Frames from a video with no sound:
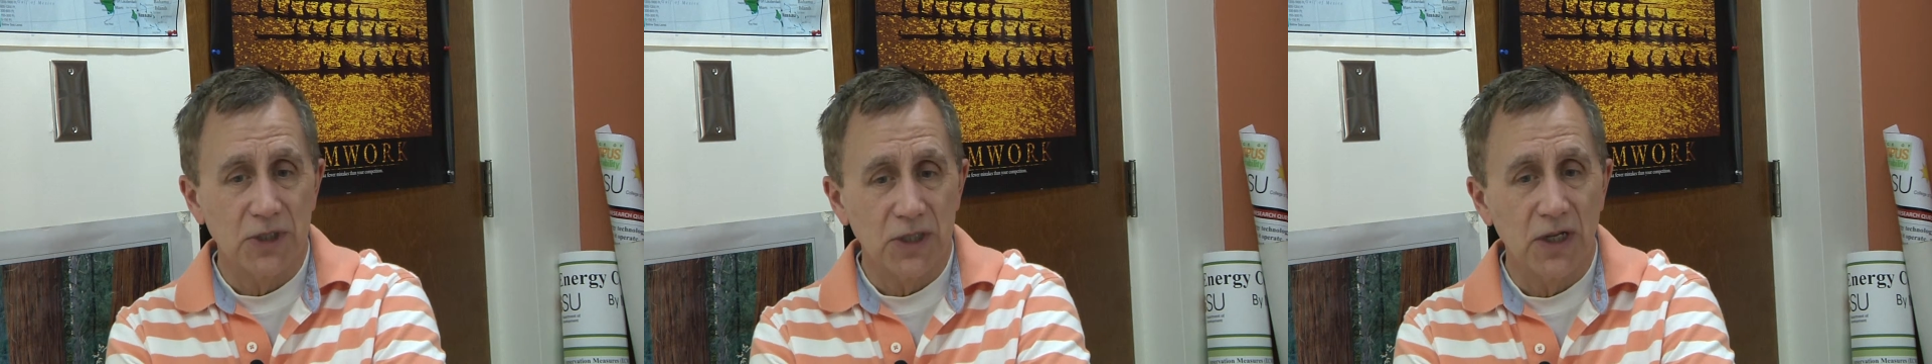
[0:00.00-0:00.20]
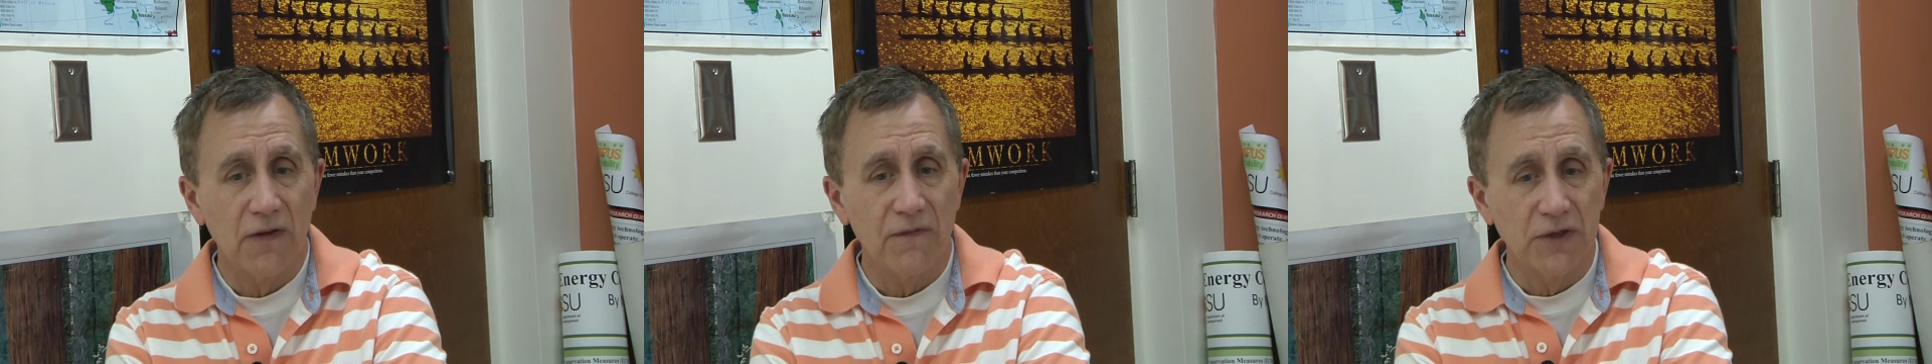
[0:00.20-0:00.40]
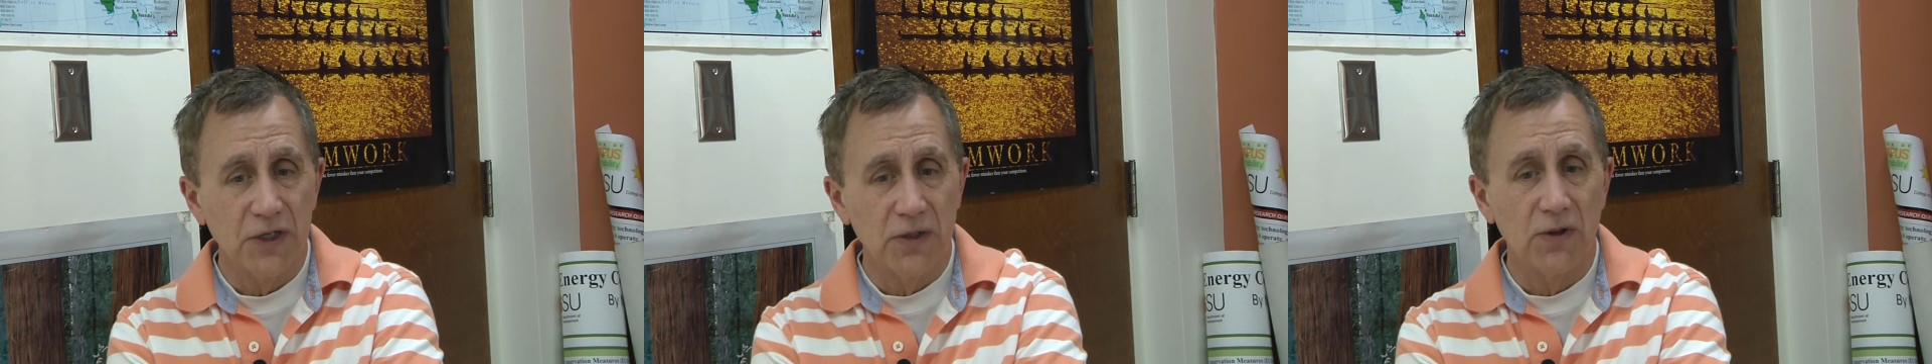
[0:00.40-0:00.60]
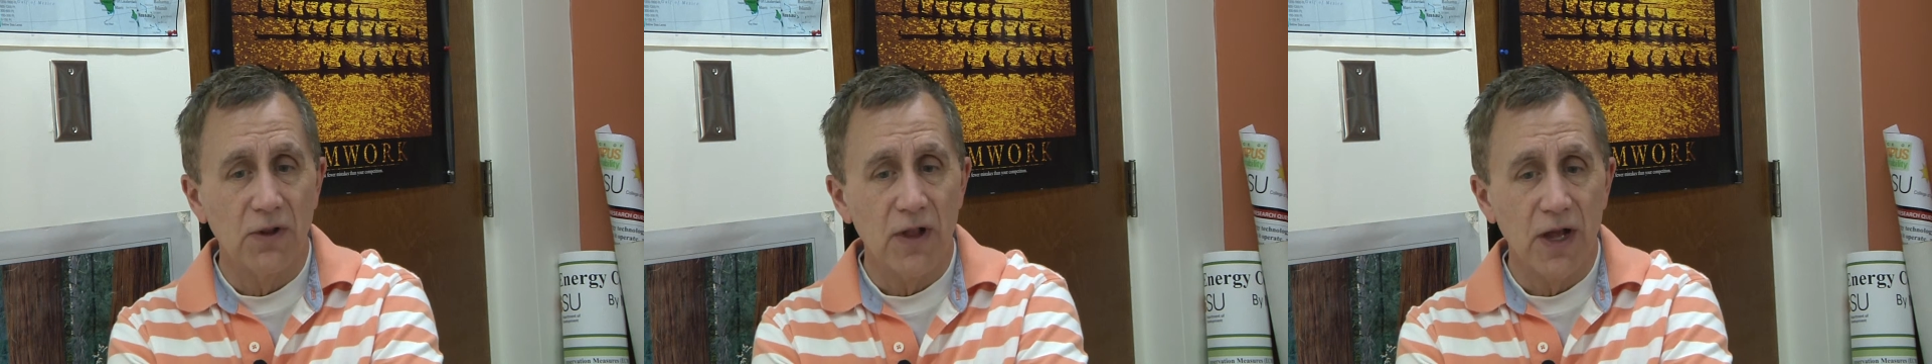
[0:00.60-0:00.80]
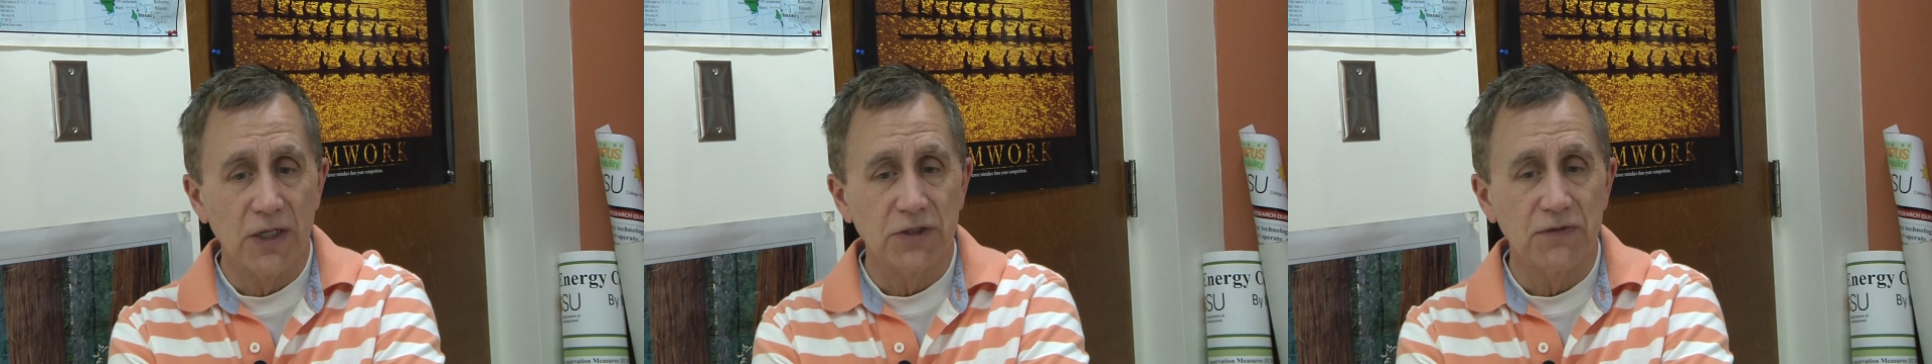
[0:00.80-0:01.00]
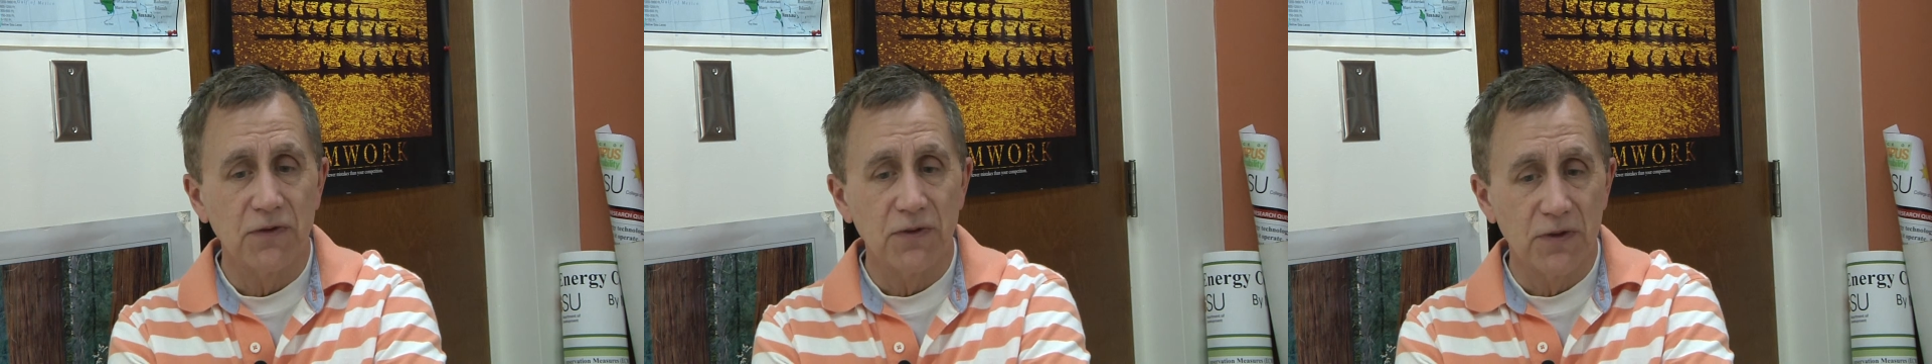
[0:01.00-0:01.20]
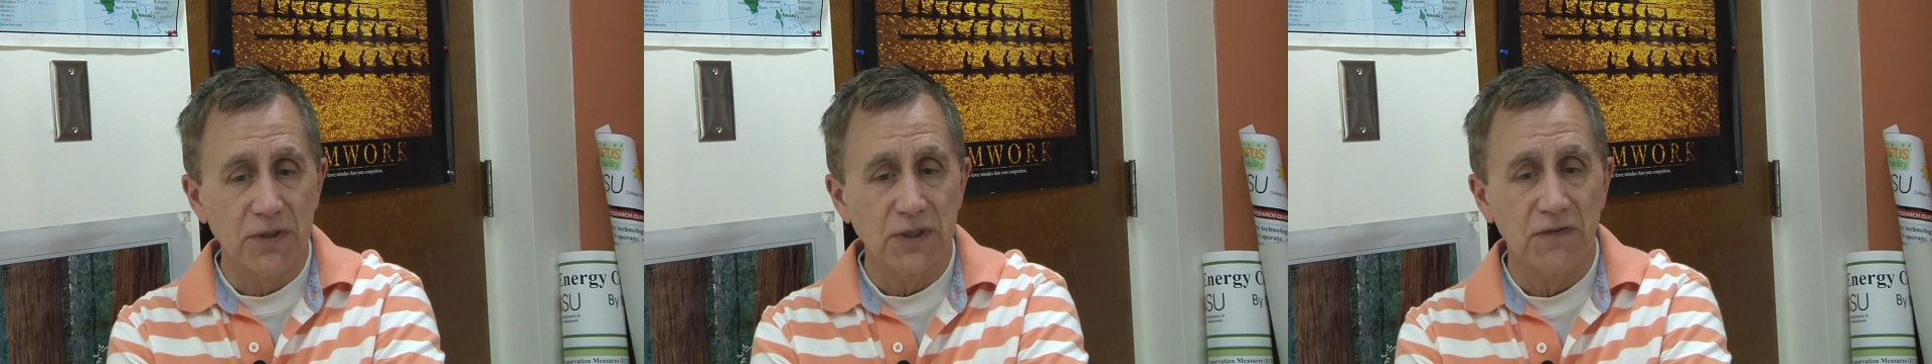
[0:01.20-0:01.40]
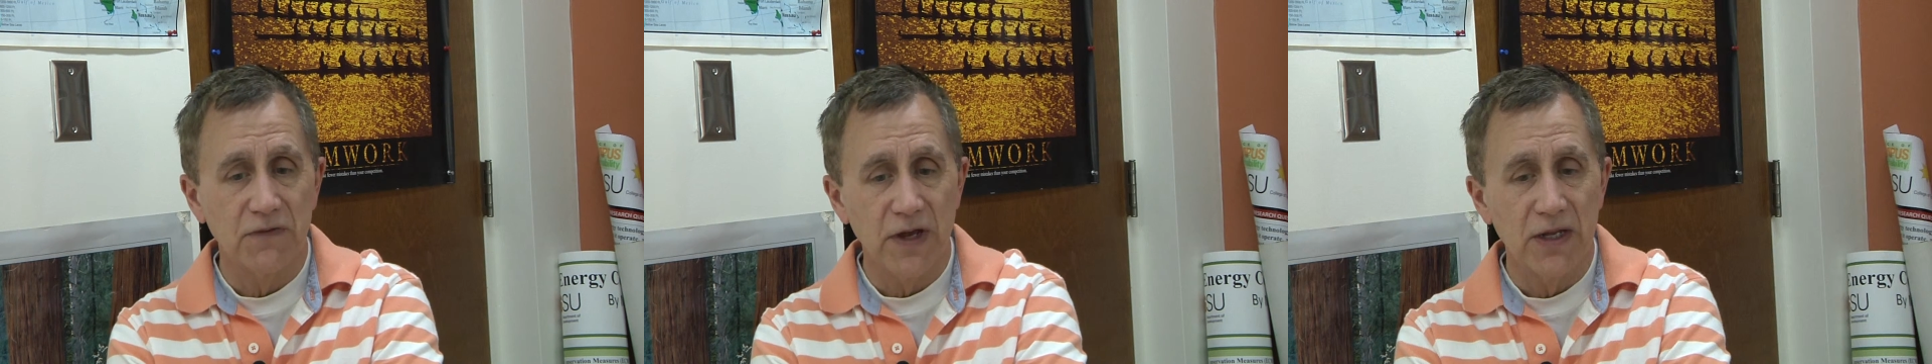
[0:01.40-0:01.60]
stuff to utilize for
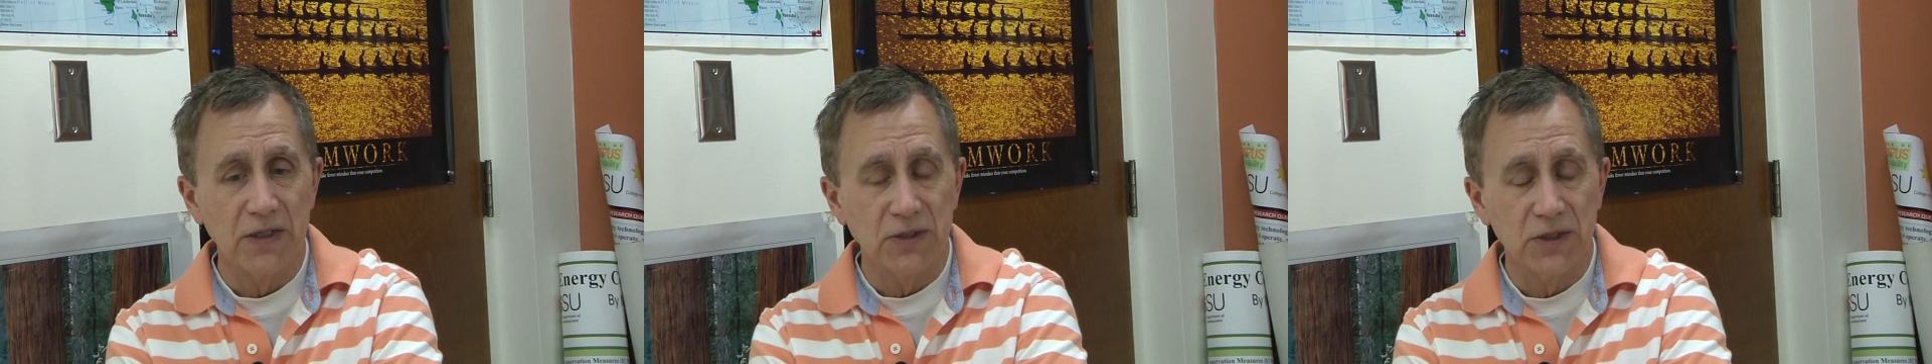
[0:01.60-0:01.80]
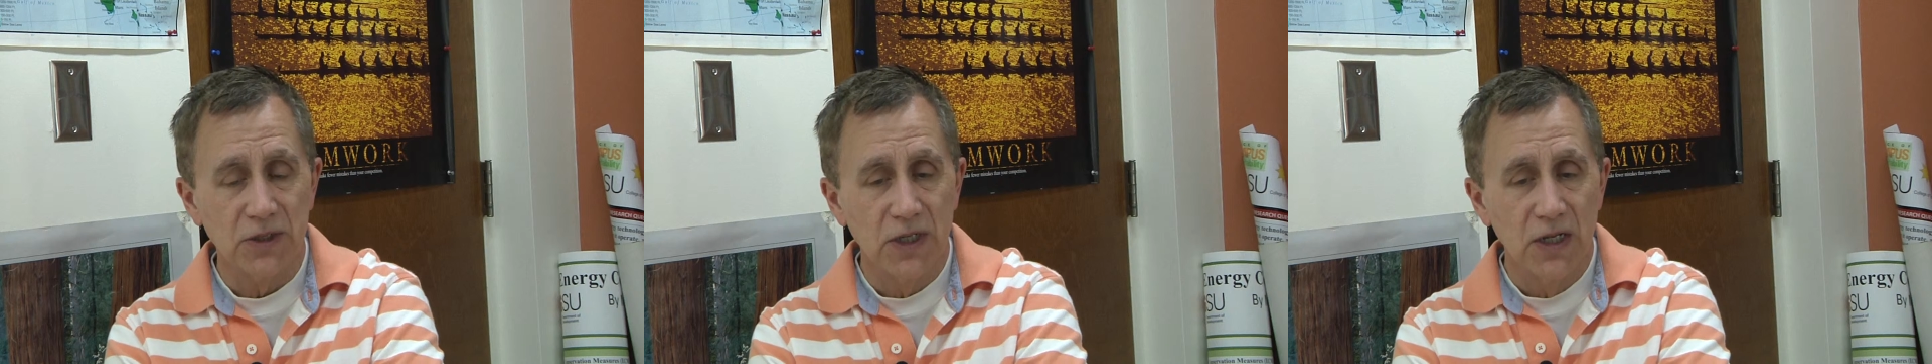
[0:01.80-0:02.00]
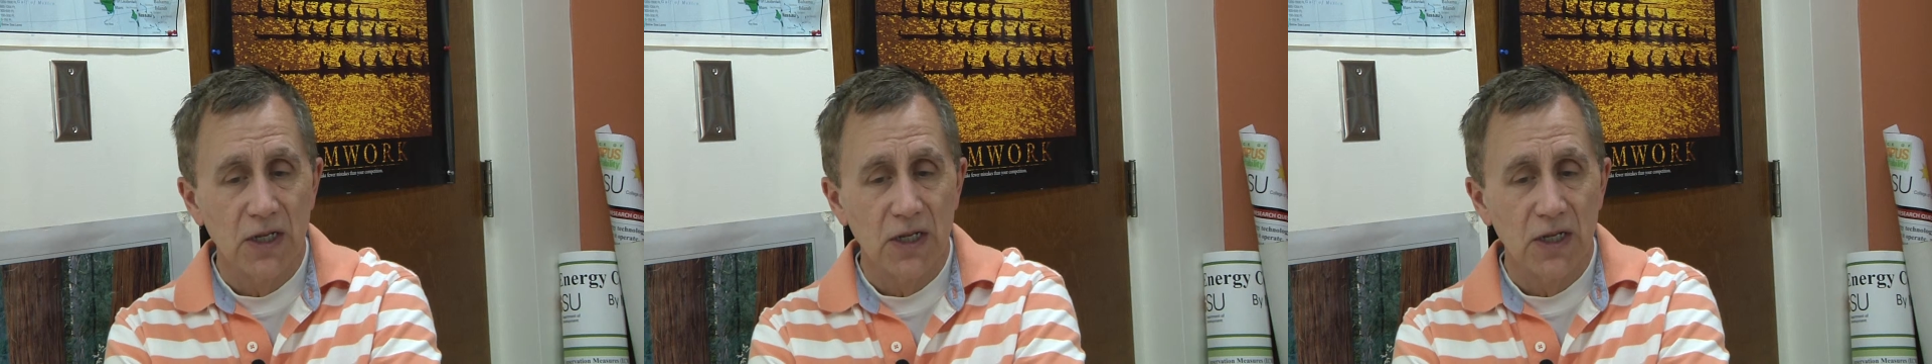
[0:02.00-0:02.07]
those events.